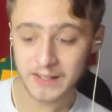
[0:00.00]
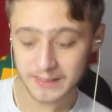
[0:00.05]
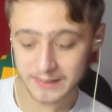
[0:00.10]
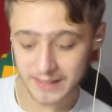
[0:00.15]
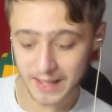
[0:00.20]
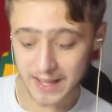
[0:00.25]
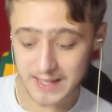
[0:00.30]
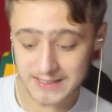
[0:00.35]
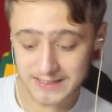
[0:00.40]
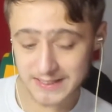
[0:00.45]

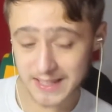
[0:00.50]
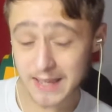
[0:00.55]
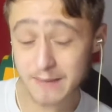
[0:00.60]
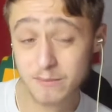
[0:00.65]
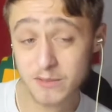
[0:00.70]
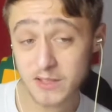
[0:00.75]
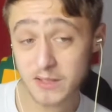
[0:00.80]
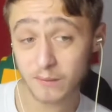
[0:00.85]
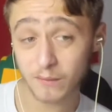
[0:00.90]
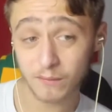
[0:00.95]
They
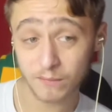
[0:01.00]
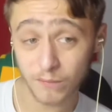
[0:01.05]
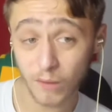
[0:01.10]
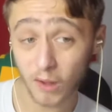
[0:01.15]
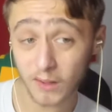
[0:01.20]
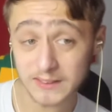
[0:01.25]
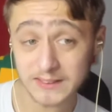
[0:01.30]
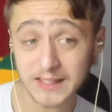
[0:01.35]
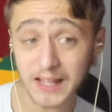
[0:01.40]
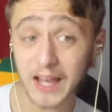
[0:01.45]
seem to have
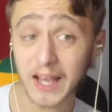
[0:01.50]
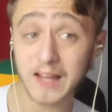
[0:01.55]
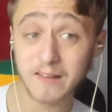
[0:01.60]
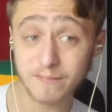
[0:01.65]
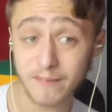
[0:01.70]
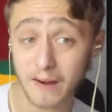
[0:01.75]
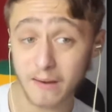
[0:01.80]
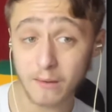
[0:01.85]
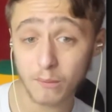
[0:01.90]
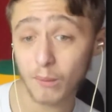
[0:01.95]
not
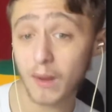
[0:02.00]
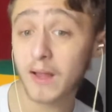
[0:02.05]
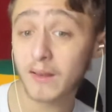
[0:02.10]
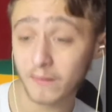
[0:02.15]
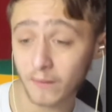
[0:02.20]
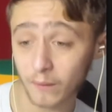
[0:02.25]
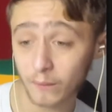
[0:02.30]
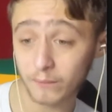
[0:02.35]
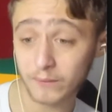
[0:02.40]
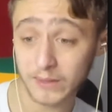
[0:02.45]
started very
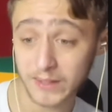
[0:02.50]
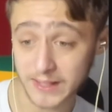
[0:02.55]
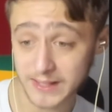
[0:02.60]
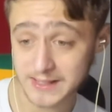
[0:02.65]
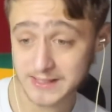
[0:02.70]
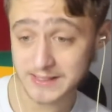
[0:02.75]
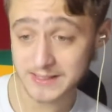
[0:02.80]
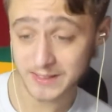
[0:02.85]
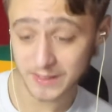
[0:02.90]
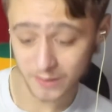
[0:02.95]
well though,
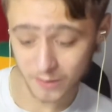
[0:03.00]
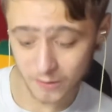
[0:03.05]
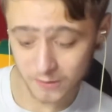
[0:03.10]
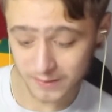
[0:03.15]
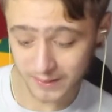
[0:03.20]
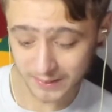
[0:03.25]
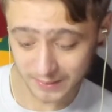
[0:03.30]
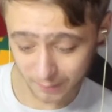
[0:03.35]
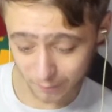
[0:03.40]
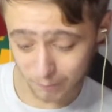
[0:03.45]
Leeds. Do you
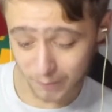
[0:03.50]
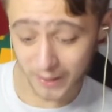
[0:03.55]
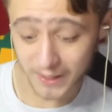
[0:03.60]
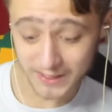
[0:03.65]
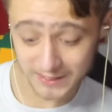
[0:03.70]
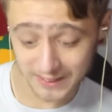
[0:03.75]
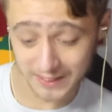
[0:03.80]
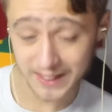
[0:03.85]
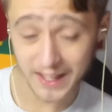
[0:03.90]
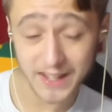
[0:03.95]
think they'll
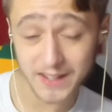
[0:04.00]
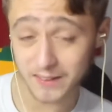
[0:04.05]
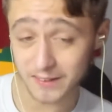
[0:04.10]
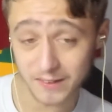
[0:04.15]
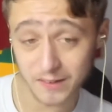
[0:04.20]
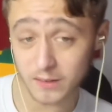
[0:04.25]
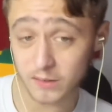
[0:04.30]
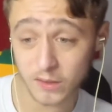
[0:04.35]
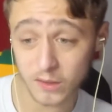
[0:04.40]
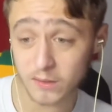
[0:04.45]
manage again?
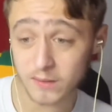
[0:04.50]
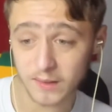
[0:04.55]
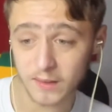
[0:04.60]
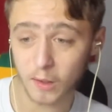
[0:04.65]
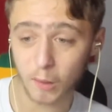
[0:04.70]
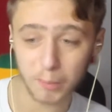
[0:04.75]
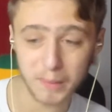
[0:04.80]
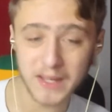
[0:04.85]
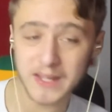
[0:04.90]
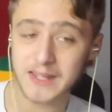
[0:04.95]
Do you think
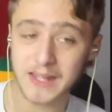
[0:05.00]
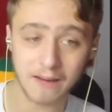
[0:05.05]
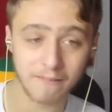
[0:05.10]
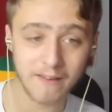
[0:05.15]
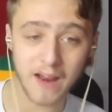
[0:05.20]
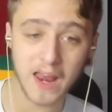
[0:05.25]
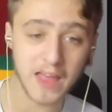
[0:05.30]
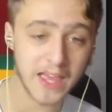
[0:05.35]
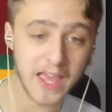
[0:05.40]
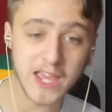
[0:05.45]
they'll be in that
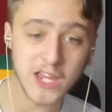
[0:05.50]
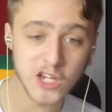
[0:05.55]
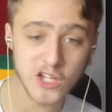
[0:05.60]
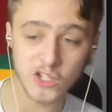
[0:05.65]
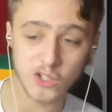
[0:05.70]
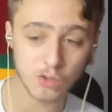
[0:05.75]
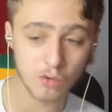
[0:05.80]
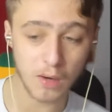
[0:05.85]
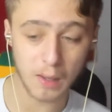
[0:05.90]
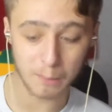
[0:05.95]

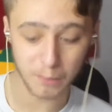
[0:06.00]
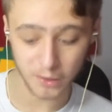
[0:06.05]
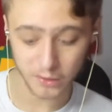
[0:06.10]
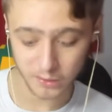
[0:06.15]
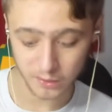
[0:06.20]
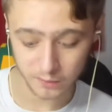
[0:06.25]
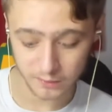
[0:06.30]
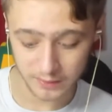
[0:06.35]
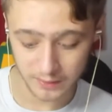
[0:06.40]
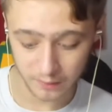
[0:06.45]
relegation scrap, or
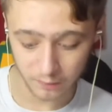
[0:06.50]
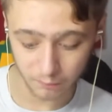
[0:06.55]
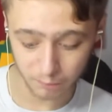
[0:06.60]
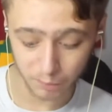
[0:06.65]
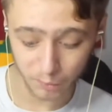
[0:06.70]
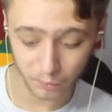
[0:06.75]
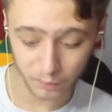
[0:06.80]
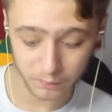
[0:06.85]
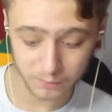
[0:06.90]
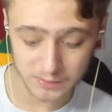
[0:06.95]
do you think they'll
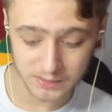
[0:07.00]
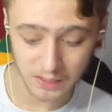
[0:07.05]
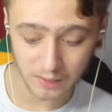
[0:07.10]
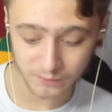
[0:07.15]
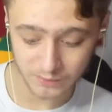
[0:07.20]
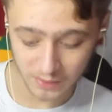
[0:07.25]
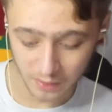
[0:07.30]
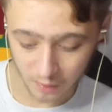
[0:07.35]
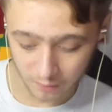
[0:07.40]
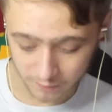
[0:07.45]
pull
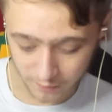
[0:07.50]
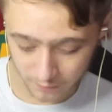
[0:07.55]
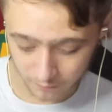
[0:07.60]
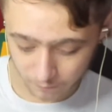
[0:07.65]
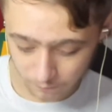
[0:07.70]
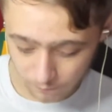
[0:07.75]
themselves out of it?